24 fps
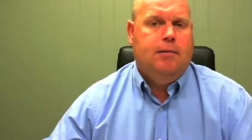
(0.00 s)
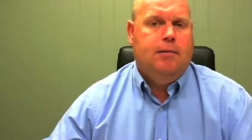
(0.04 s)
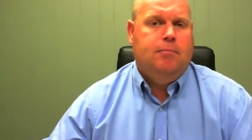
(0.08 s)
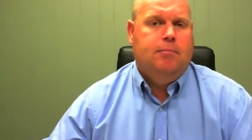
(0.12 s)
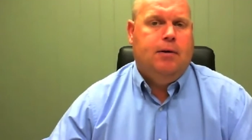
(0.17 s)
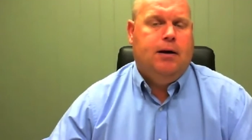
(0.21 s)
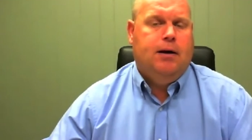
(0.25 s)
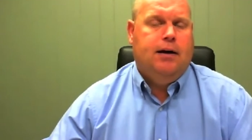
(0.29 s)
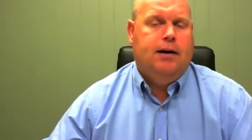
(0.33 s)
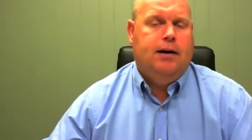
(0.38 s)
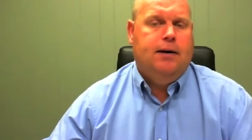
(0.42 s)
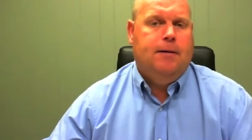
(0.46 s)

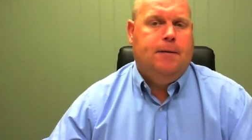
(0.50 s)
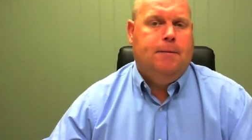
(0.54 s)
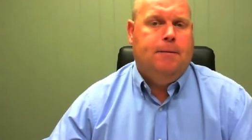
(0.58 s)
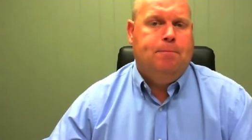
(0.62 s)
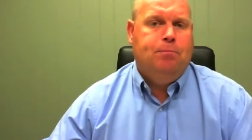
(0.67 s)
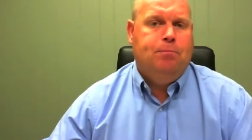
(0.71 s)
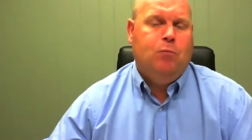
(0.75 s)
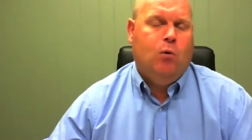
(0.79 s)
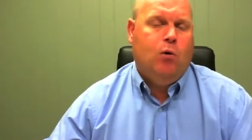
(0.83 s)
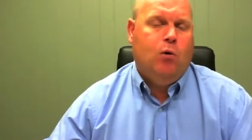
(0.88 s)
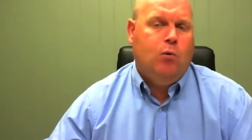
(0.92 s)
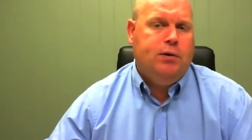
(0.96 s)

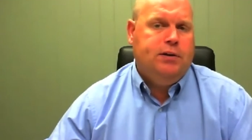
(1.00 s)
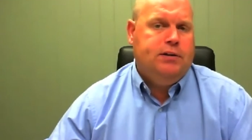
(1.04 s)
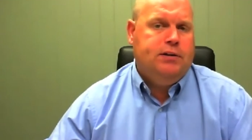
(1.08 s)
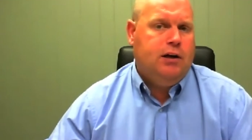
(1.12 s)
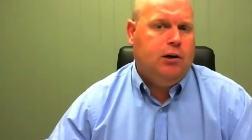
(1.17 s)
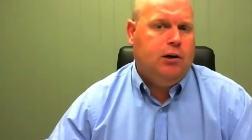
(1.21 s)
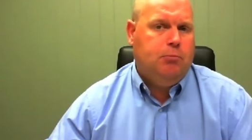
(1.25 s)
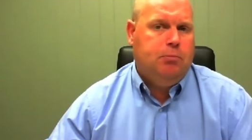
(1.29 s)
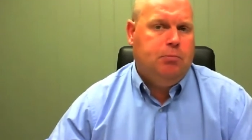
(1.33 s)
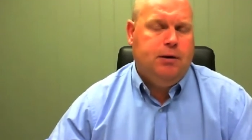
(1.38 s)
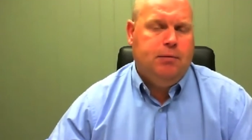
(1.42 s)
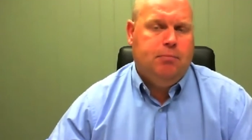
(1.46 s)
what we
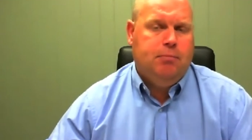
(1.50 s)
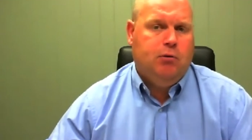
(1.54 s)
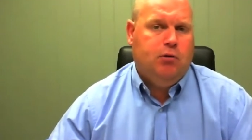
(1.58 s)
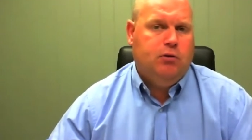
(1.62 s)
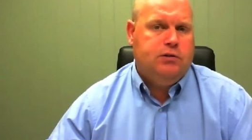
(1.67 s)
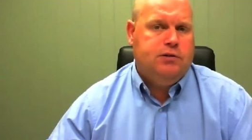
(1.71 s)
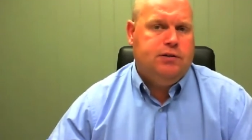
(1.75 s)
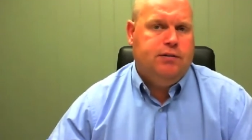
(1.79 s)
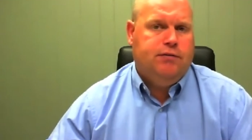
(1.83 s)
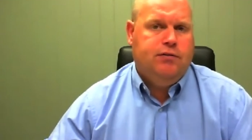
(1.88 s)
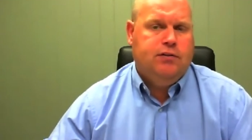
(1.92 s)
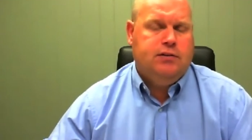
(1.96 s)
tell people
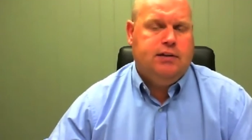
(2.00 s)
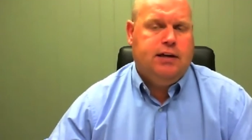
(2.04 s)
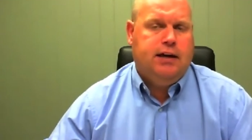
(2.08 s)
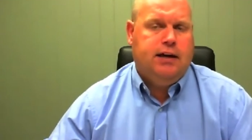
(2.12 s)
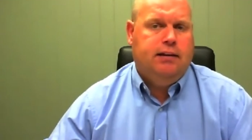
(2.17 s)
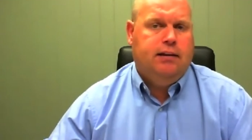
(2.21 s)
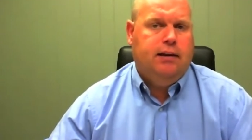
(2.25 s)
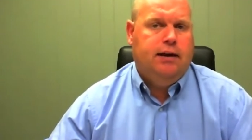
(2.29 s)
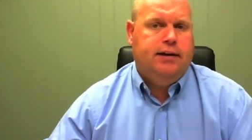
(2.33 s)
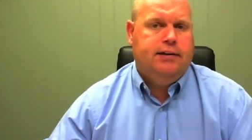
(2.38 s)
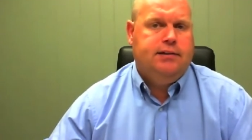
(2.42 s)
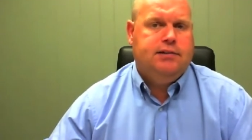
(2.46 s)
is if it's got
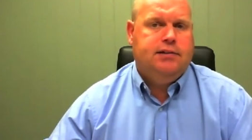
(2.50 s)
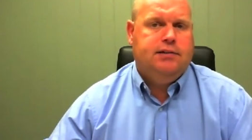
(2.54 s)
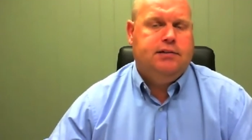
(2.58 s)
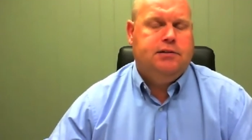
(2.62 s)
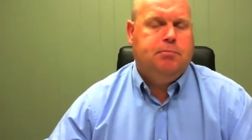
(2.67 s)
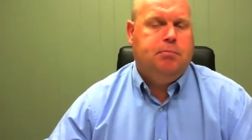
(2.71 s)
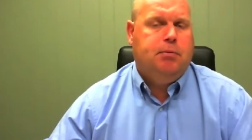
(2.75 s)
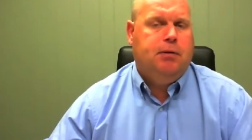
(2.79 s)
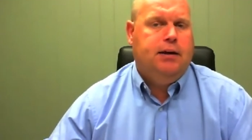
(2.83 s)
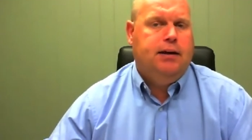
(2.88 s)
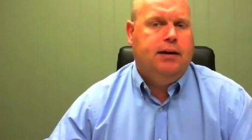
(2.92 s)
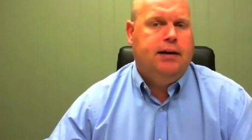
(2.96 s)
a license
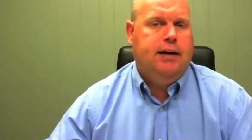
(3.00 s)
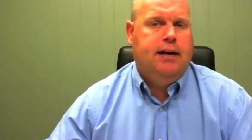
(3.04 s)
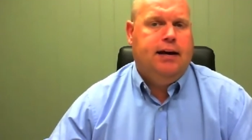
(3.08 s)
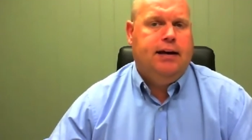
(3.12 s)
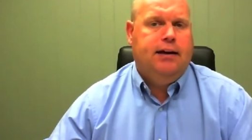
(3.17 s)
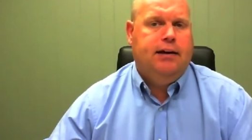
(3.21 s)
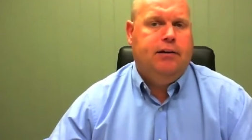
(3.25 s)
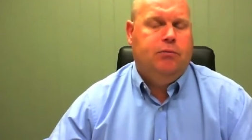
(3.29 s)
plate on it,